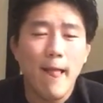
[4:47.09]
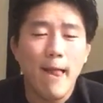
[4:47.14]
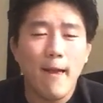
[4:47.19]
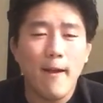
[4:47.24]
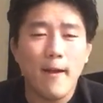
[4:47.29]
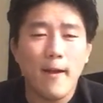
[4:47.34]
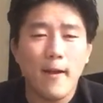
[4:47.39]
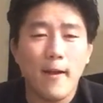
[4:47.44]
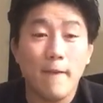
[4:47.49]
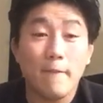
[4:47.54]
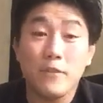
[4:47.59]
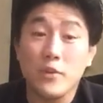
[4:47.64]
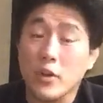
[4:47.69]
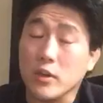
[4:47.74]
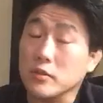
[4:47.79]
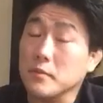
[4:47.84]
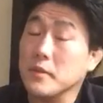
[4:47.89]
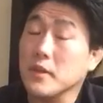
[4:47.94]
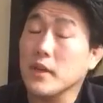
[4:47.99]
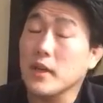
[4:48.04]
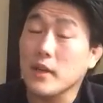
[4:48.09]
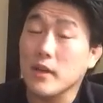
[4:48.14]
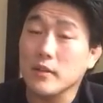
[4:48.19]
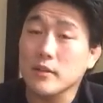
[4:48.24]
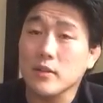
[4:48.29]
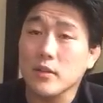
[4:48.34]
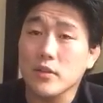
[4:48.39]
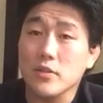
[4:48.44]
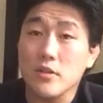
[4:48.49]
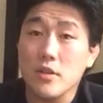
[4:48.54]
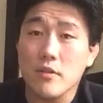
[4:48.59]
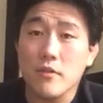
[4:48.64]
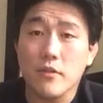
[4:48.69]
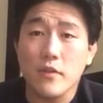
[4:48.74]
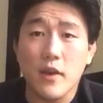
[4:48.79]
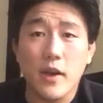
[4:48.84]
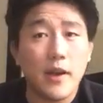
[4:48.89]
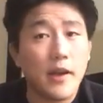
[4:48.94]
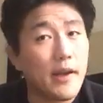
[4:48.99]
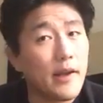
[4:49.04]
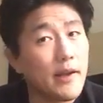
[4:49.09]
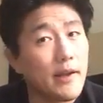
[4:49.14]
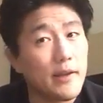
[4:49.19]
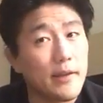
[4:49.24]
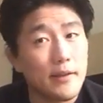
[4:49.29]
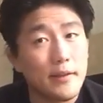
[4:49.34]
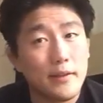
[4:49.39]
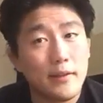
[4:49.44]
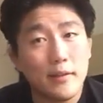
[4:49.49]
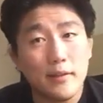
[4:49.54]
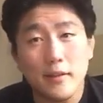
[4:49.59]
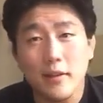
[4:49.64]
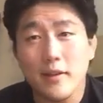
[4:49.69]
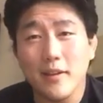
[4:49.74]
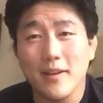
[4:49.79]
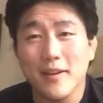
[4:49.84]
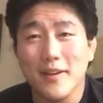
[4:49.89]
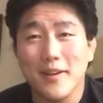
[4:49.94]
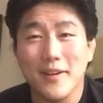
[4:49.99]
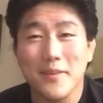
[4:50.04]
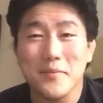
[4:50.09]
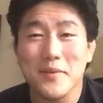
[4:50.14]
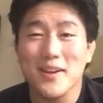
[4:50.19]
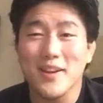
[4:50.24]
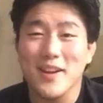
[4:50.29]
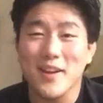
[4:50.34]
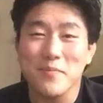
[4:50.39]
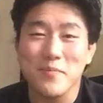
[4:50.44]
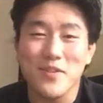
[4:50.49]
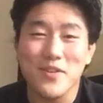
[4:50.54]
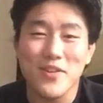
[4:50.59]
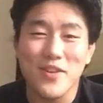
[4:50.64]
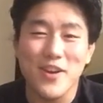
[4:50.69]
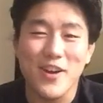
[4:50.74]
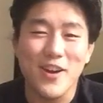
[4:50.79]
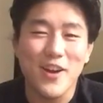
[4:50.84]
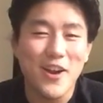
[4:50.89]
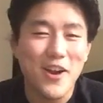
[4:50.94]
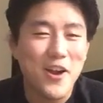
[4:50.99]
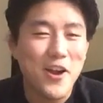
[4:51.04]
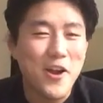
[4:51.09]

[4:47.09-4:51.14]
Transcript: Talk to me again on Thursday or Friday, and I might not be there,